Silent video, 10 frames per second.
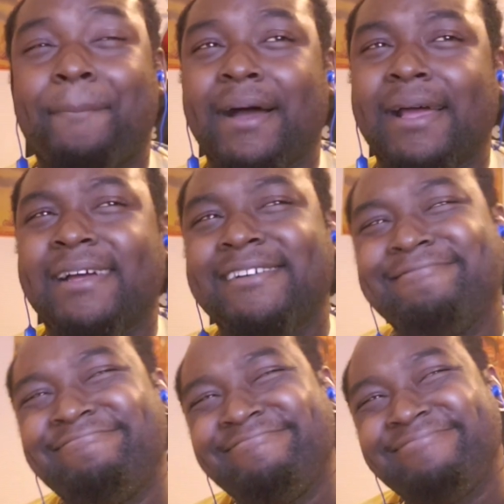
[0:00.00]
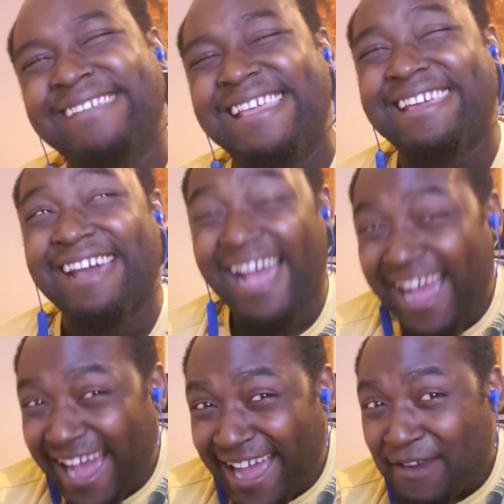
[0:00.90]
But he
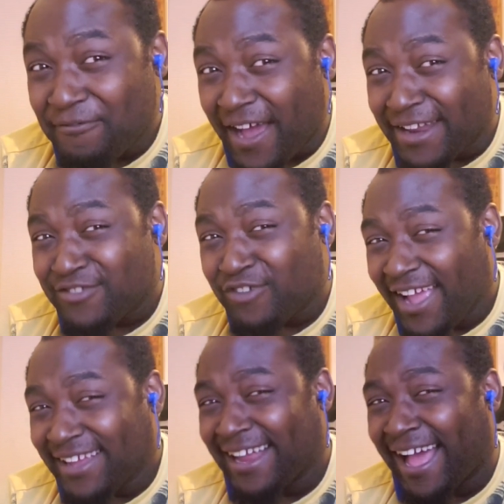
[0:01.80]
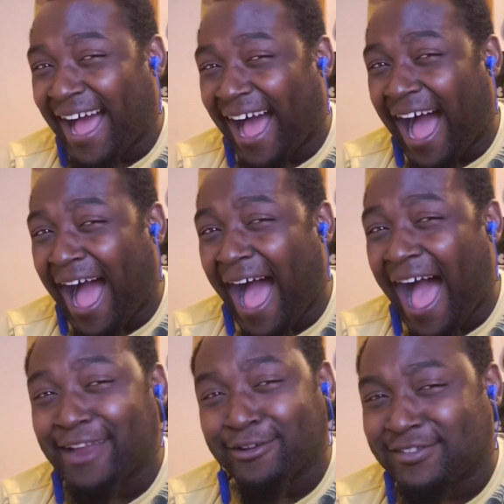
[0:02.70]
could fight a dragon.
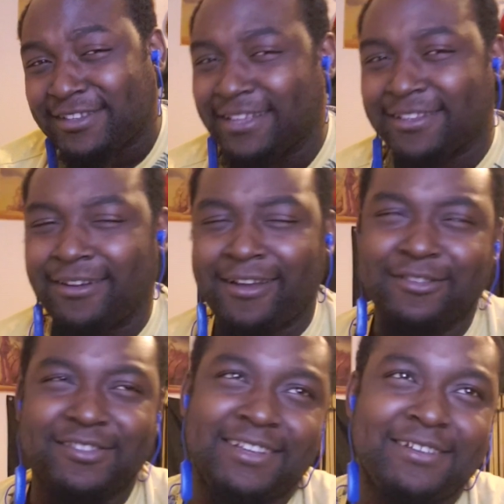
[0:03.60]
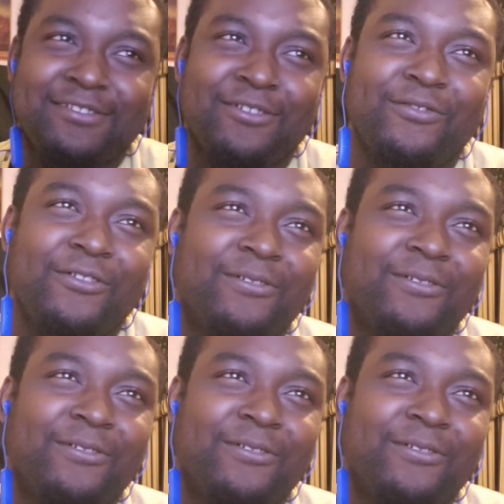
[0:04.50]
I don't see it though. I don't see it in so